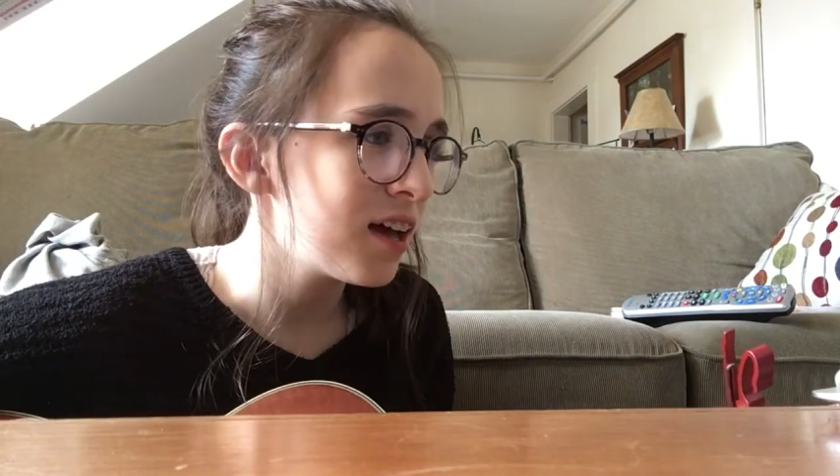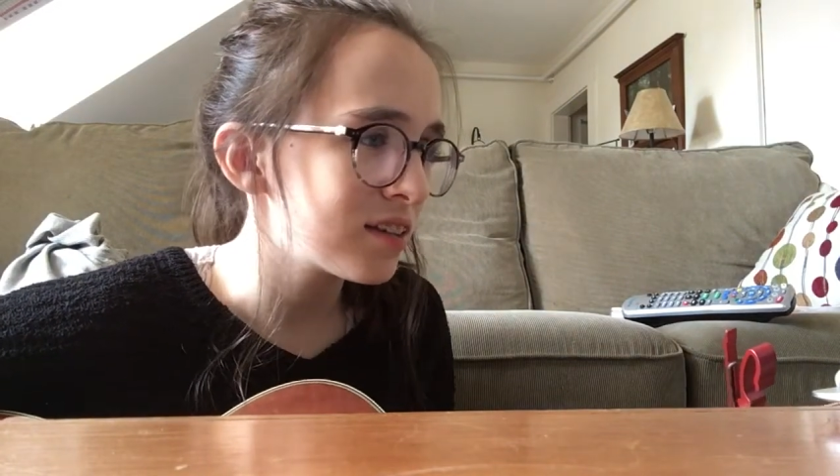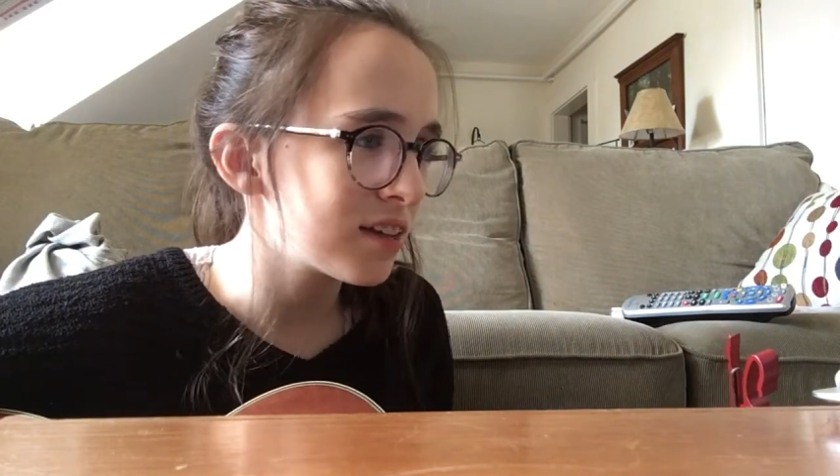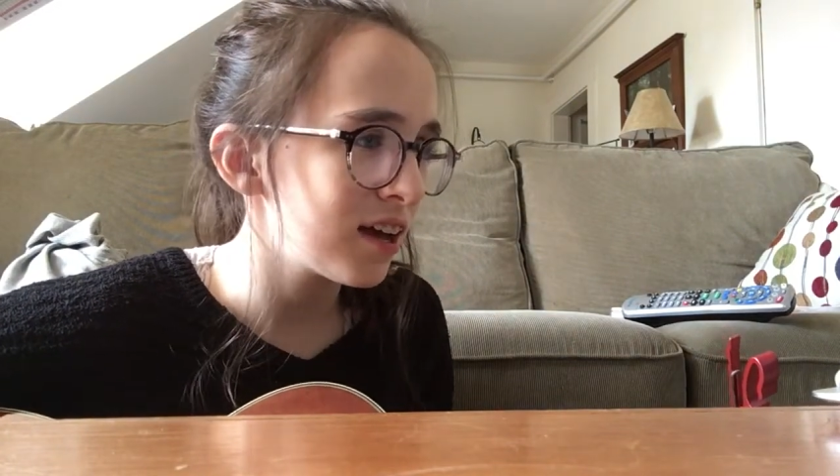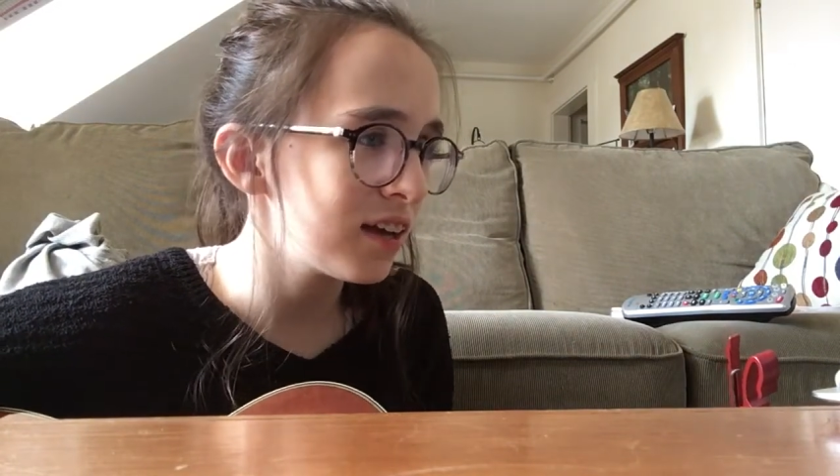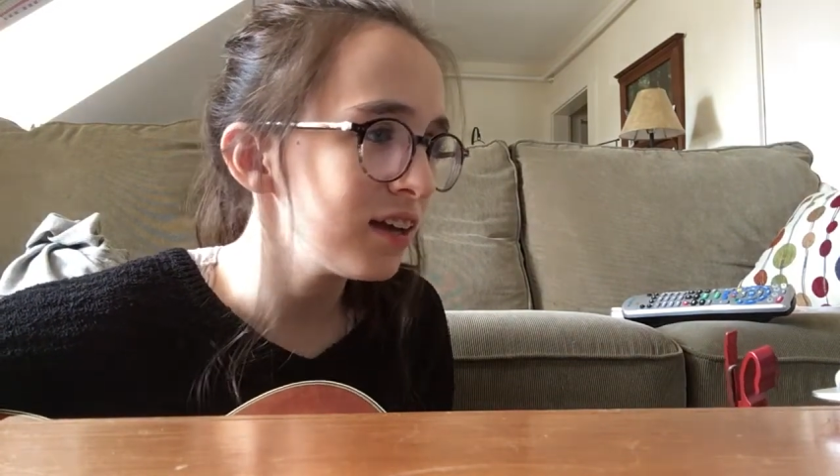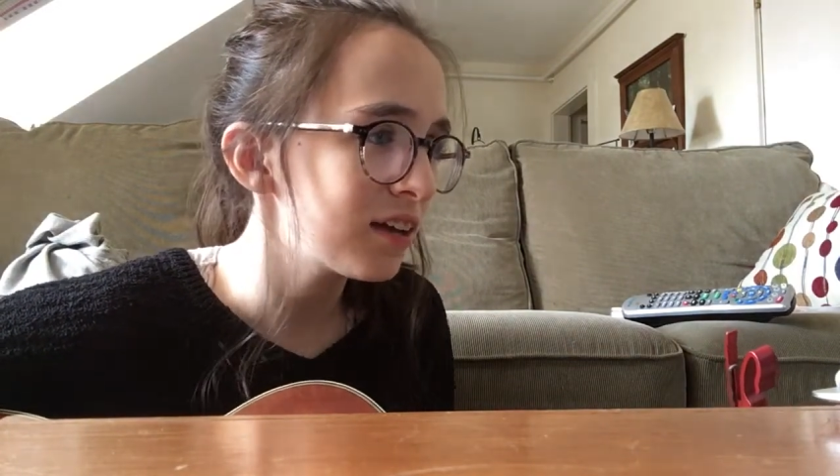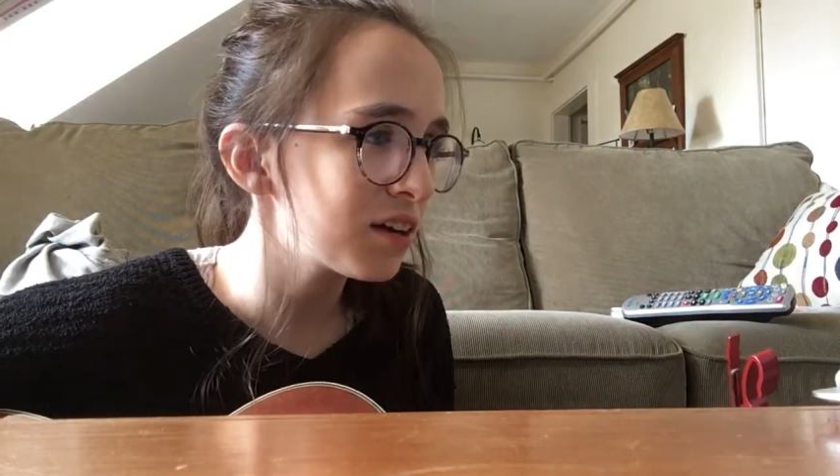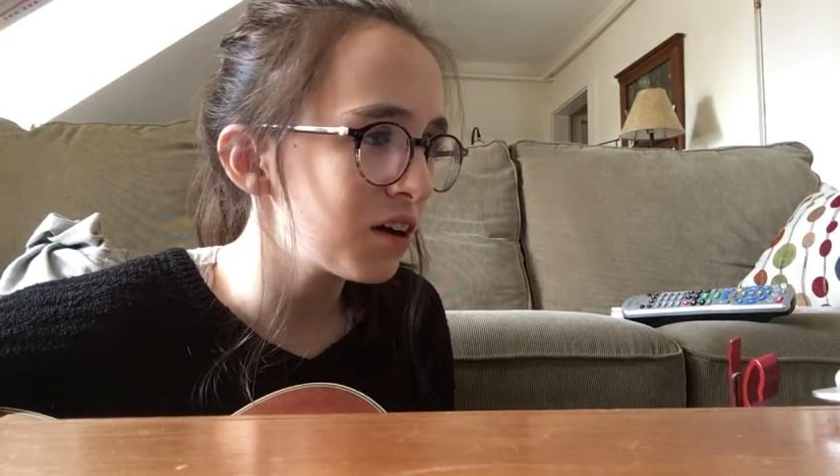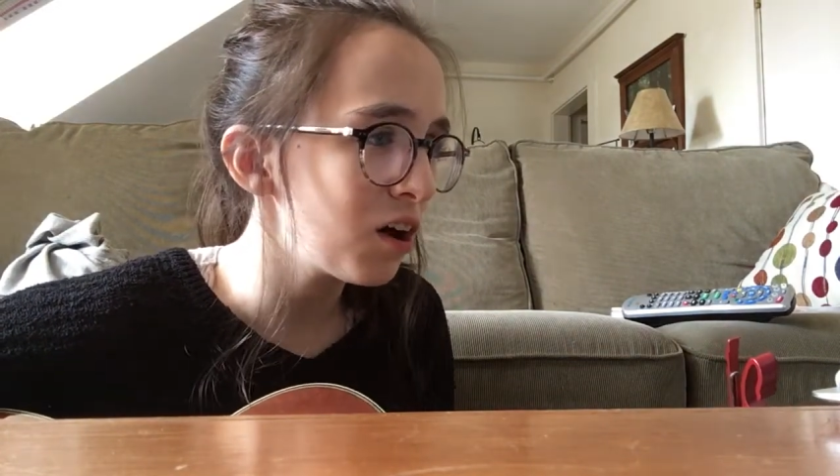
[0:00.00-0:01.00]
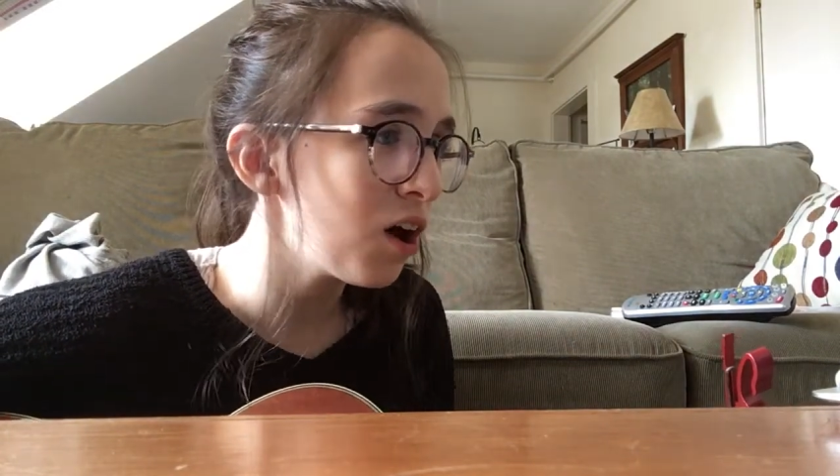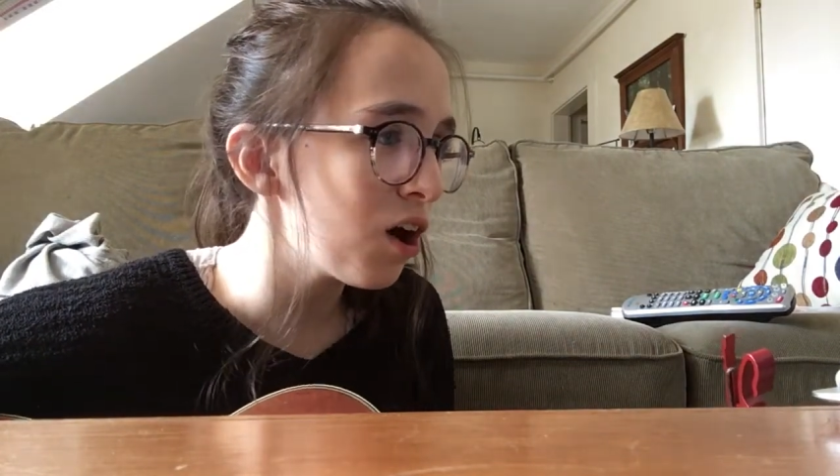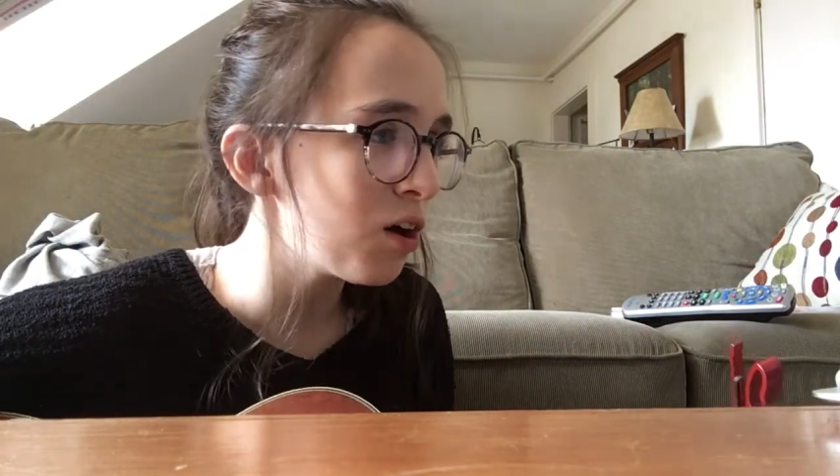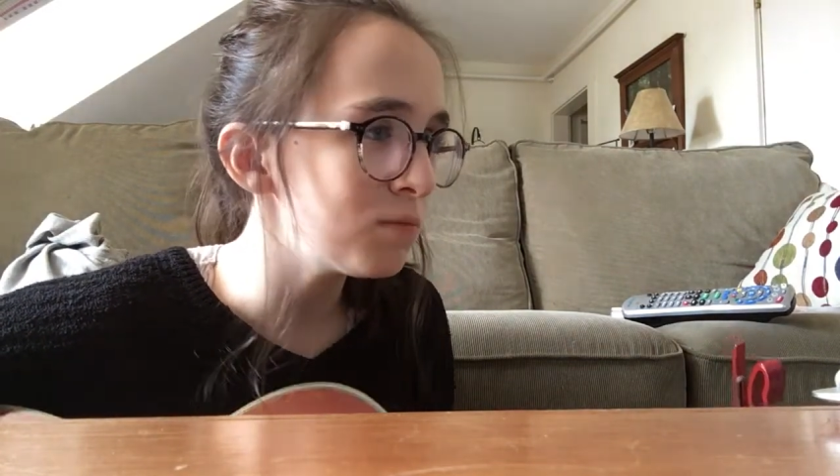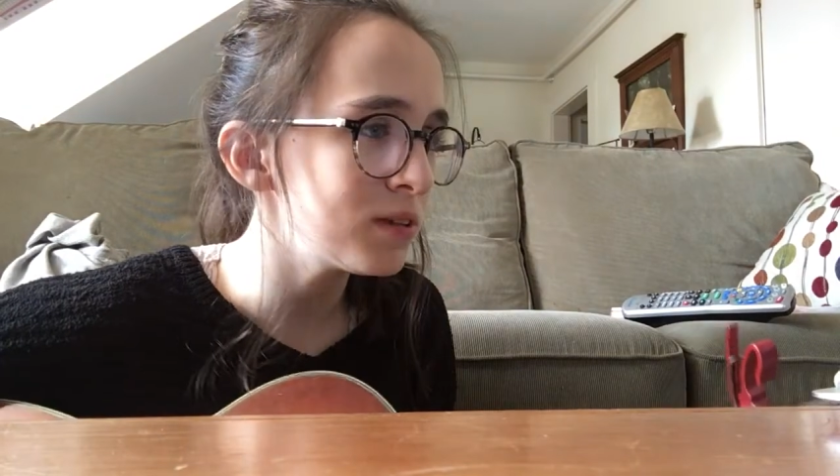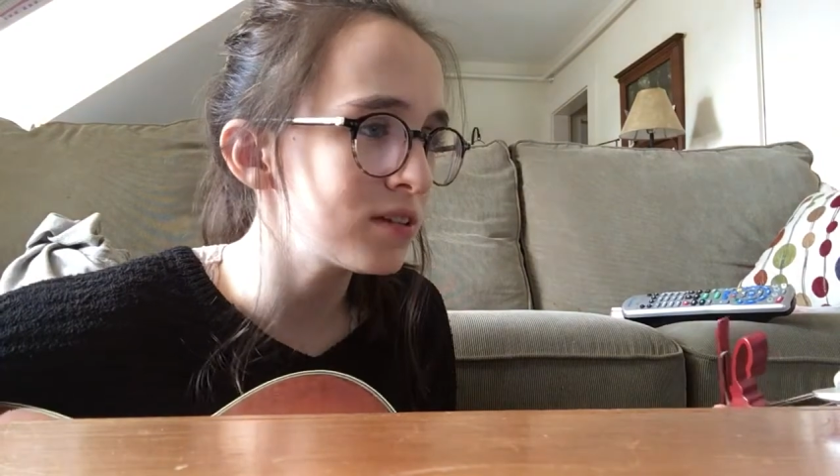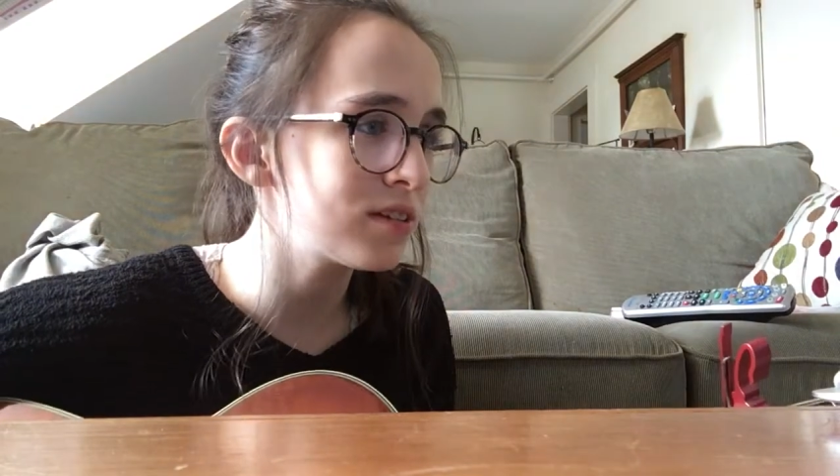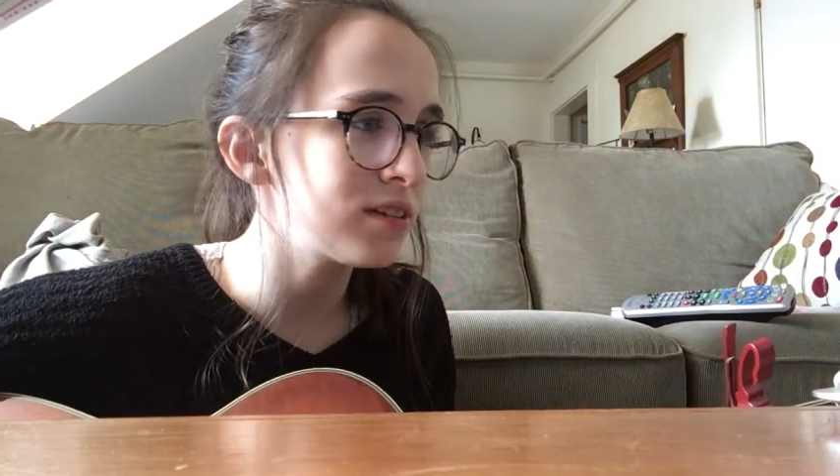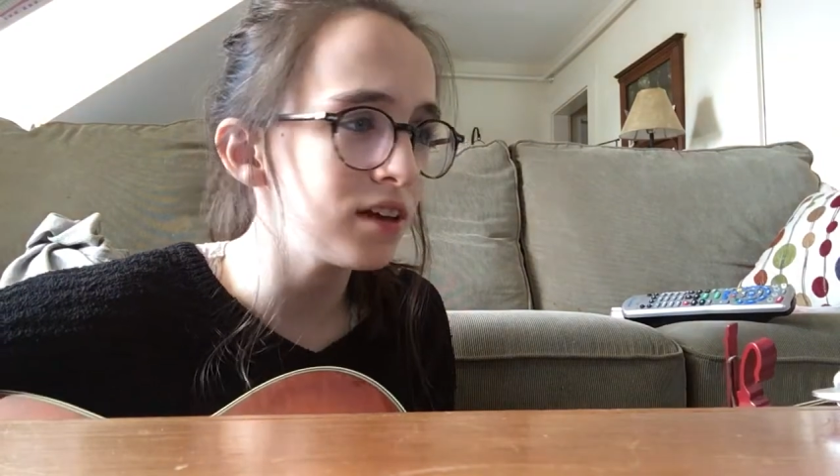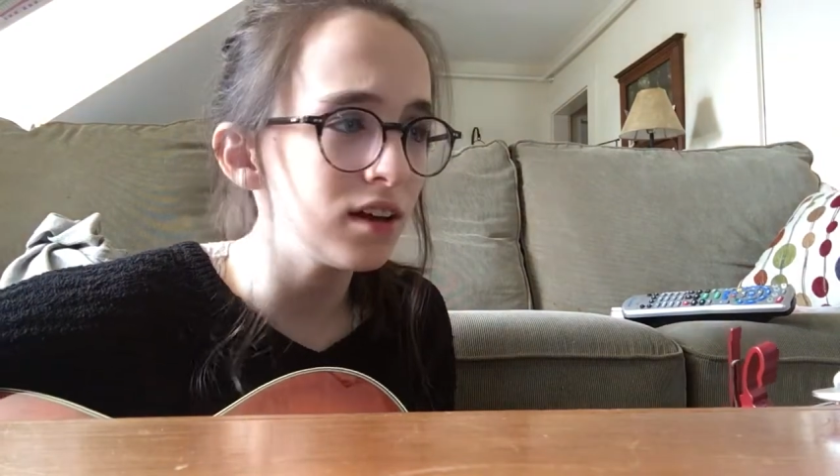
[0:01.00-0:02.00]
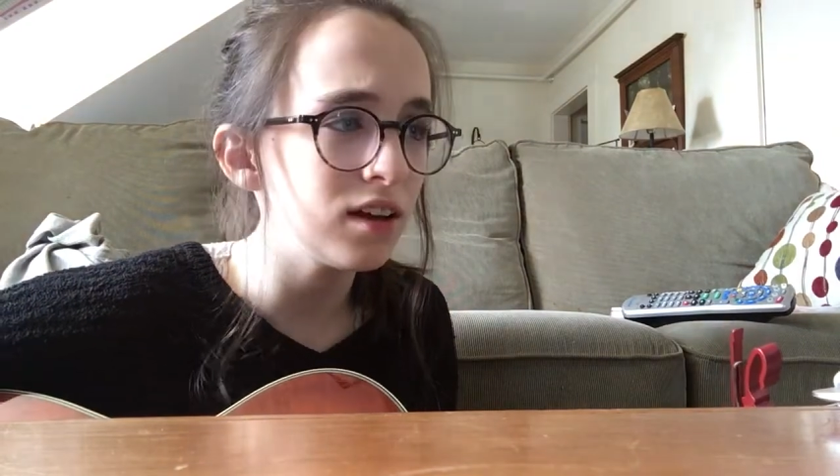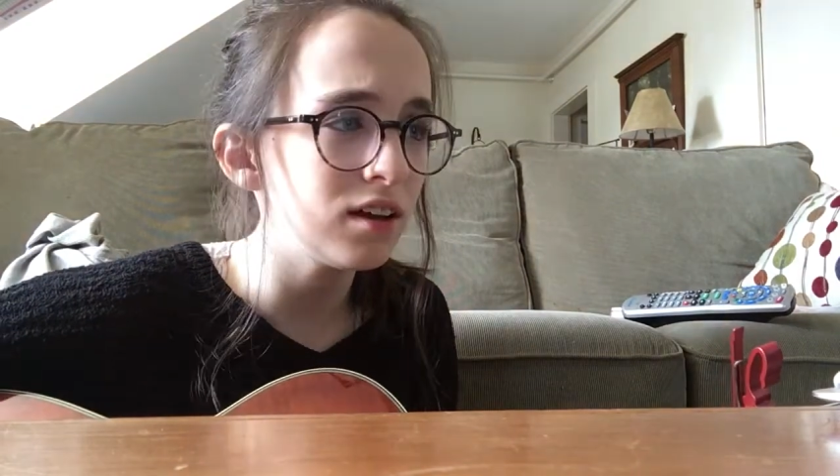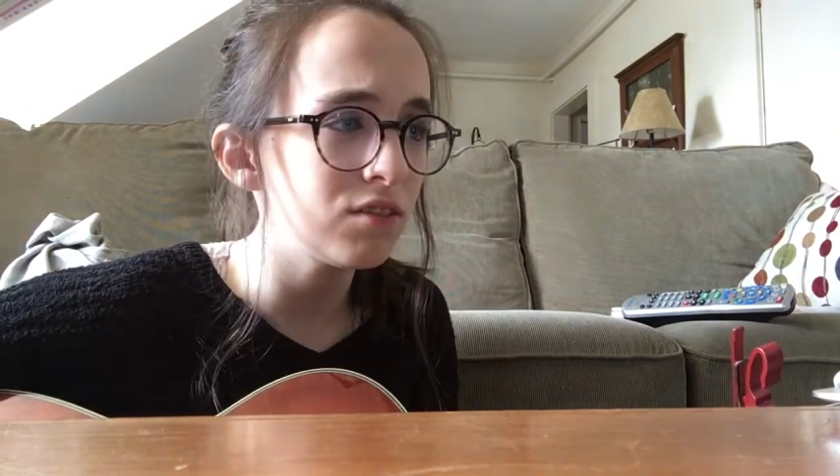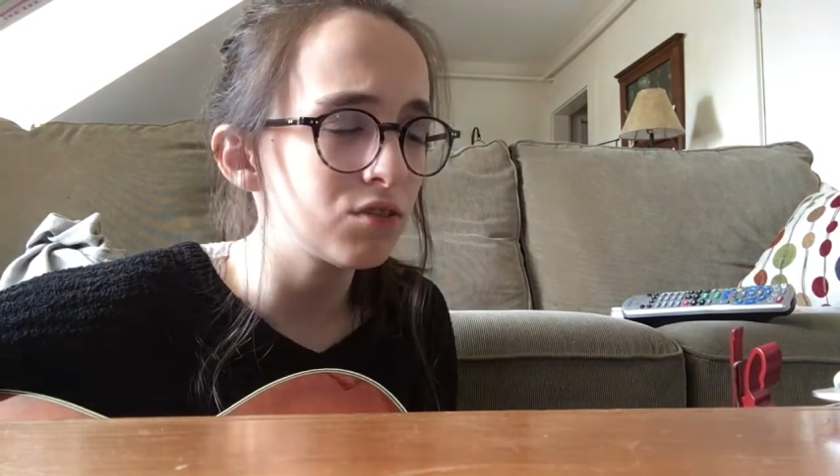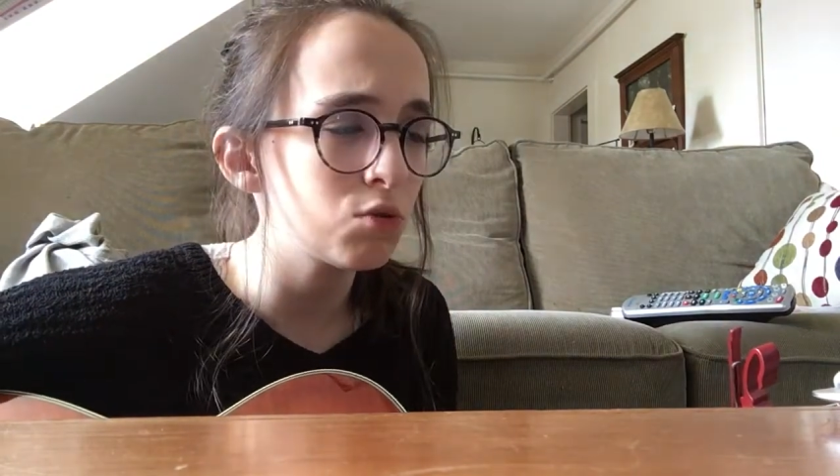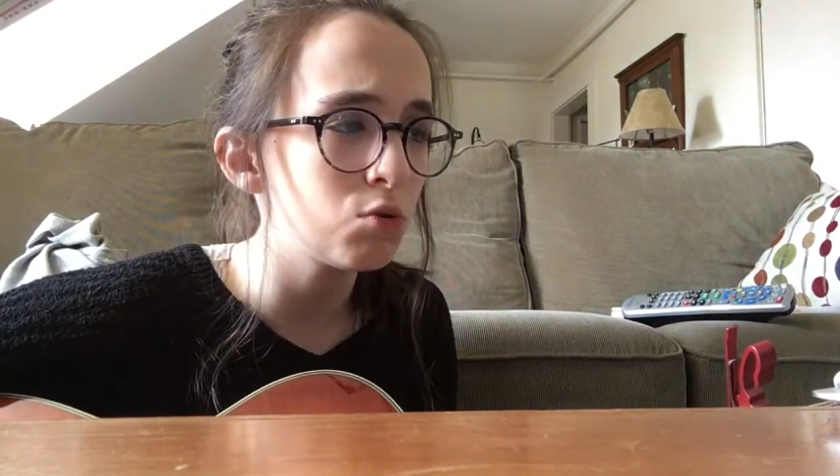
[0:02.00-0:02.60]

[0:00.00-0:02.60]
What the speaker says: Said he come to save